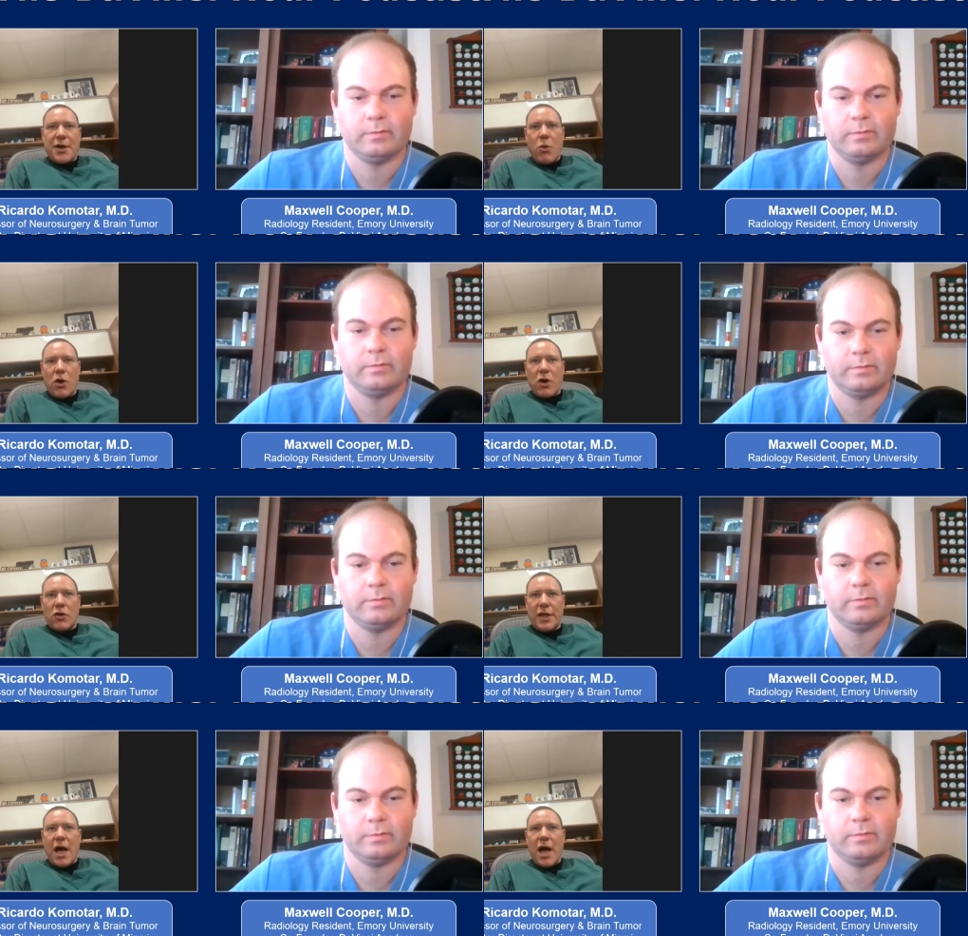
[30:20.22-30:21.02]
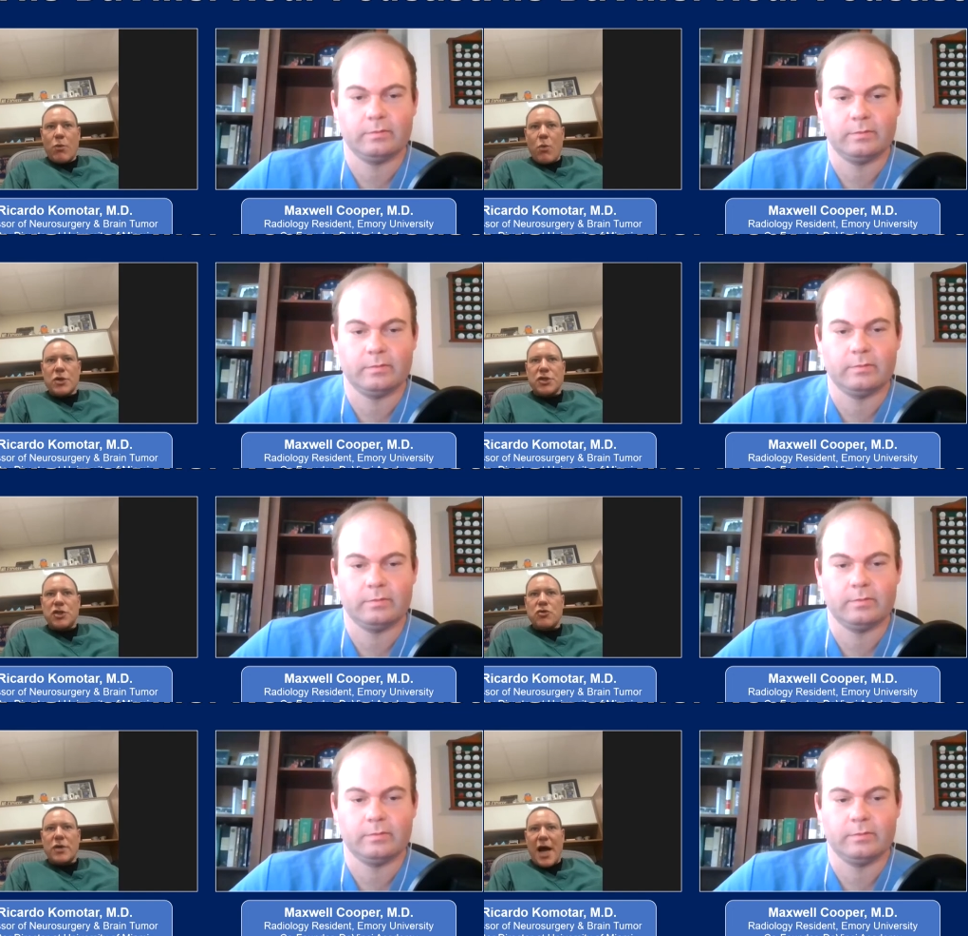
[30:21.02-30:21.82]
Speaker 1: of work early on. Once
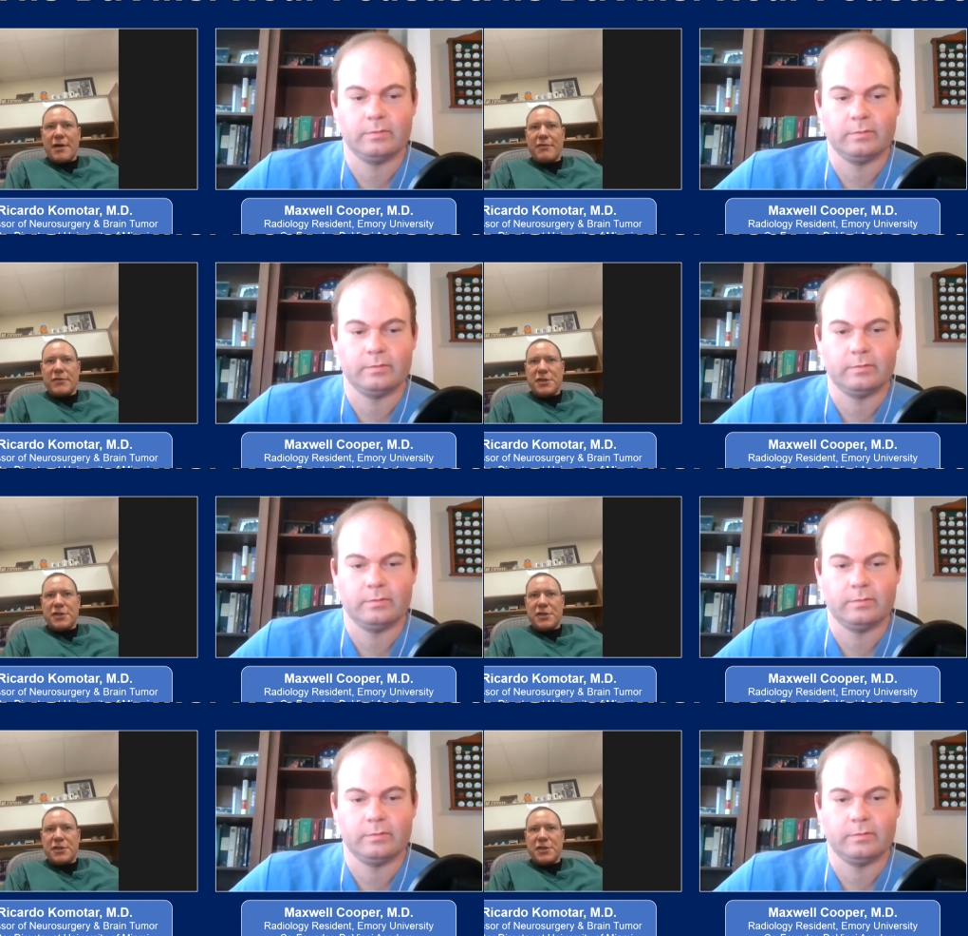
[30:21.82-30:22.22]
you kind of